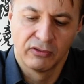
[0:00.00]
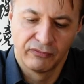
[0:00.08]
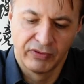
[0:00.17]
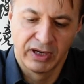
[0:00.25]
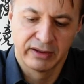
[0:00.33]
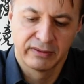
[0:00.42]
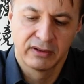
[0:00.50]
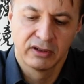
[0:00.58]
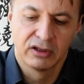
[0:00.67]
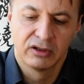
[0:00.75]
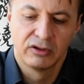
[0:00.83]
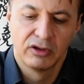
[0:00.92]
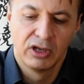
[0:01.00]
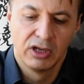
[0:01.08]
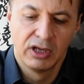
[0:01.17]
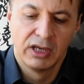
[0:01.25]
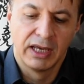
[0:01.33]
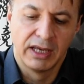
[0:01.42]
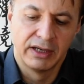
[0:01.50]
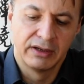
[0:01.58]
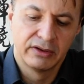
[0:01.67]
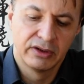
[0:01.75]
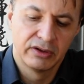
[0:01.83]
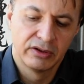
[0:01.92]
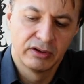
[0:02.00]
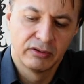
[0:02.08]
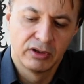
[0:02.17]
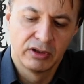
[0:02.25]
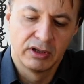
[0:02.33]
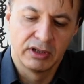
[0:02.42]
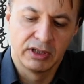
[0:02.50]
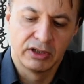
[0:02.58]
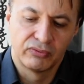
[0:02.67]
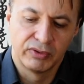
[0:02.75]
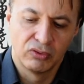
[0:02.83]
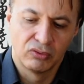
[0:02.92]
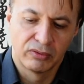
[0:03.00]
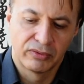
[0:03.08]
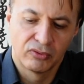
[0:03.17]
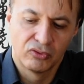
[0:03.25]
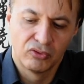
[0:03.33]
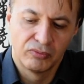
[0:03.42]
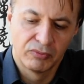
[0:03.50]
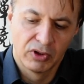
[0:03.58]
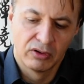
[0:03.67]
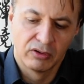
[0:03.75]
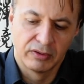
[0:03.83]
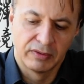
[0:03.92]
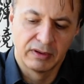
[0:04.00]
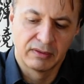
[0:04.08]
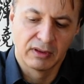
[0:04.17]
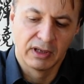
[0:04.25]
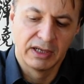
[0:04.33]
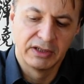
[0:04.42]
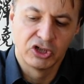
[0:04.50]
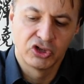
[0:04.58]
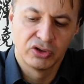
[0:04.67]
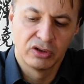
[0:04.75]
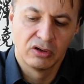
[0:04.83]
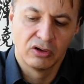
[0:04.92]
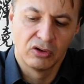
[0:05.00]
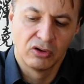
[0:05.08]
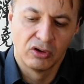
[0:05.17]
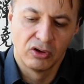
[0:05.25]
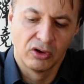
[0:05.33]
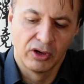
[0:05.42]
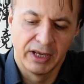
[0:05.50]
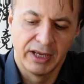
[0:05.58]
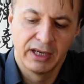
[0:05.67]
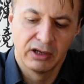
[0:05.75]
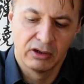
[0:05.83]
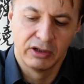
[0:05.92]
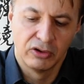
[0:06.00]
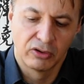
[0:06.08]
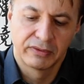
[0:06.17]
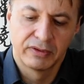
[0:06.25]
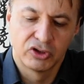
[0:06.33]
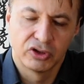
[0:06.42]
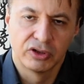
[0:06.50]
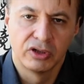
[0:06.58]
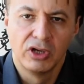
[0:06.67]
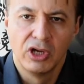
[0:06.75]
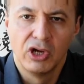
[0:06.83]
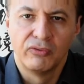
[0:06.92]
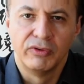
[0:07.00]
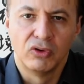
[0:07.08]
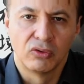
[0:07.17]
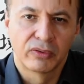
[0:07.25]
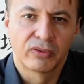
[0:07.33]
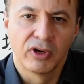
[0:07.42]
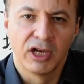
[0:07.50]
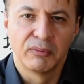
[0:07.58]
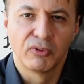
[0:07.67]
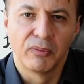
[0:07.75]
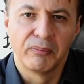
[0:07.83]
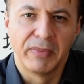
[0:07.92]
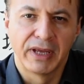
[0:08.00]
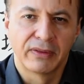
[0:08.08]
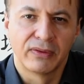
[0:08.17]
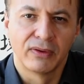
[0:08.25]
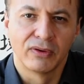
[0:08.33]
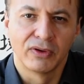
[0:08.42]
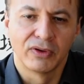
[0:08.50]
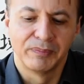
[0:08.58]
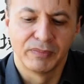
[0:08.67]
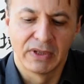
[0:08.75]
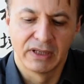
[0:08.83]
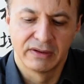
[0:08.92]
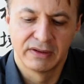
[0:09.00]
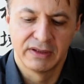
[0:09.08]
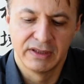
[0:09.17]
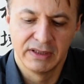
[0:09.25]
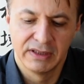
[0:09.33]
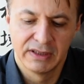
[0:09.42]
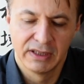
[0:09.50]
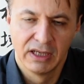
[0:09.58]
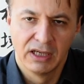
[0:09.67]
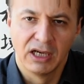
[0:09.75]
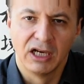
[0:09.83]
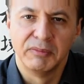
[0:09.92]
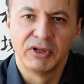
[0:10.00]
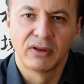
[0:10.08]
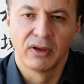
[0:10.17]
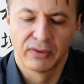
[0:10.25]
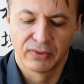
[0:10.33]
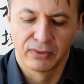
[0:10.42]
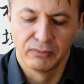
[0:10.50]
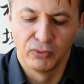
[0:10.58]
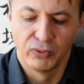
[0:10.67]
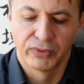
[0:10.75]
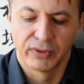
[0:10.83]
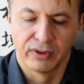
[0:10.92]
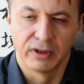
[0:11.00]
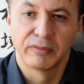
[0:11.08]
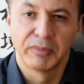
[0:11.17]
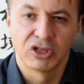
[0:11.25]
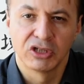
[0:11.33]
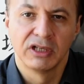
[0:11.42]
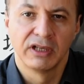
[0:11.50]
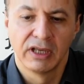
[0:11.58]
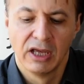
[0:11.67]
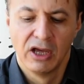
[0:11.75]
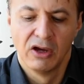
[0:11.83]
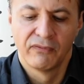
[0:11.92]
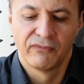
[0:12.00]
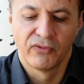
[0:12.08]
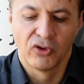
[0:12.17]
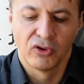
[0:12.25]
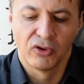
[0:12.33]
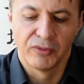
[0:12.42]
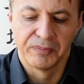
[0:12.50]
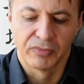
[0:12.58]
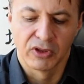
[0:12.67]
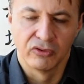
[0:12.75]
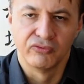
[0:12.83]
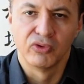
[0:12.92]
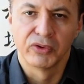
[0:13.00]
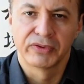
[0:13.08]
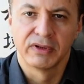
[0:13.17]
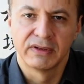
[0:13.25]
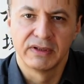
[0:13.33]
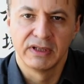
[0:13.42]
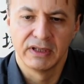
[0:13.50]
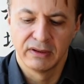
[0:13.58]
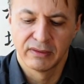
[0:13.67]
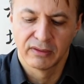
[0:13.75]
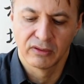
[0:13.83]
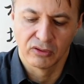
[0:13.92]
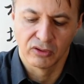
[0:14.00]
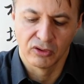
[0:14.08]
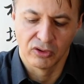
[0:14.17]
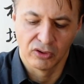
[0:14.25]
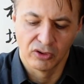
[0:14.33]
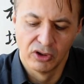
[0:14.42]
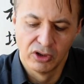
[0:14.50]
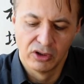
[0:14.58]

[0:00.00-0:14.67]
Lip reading: faster, and it will also this additional air and oxygen will also help make the tea a little bit smoother, especially for roasted teas or